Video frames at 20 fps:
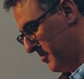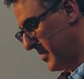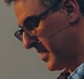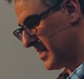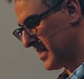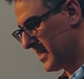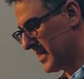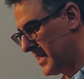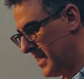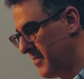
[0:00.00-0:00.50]

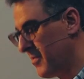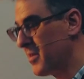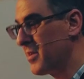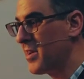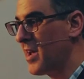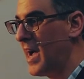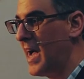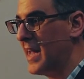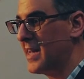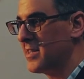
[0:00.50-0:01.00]
Stephen.
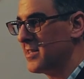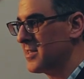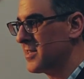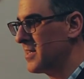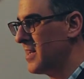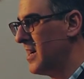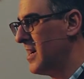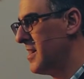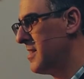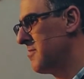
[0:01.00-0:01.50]
And
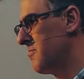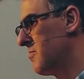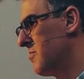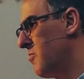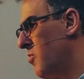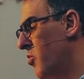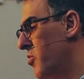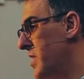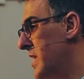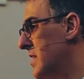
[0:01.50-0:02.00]

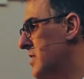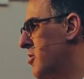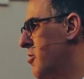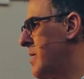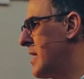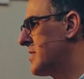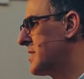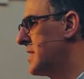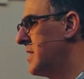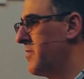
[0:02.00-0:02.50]
all you need to know
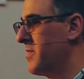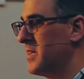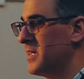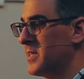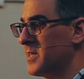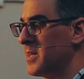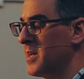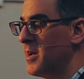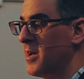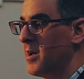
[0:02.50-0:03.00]
about Stephen is
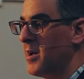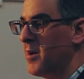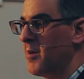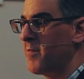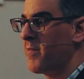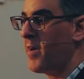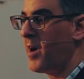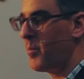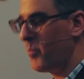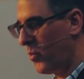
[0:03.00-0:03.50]

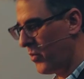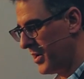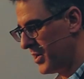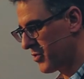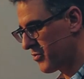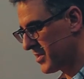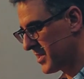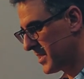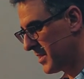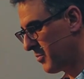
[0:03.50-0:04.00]
far more
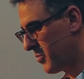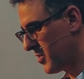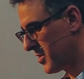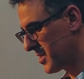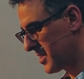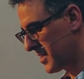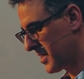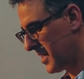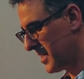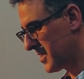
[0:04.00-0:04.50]
interesting
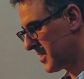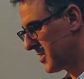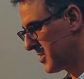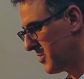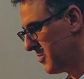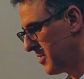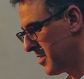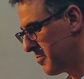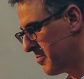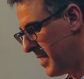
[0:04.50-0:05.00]
person to listen to
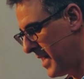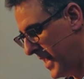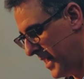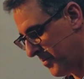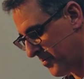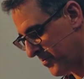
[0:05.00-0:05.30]
than me.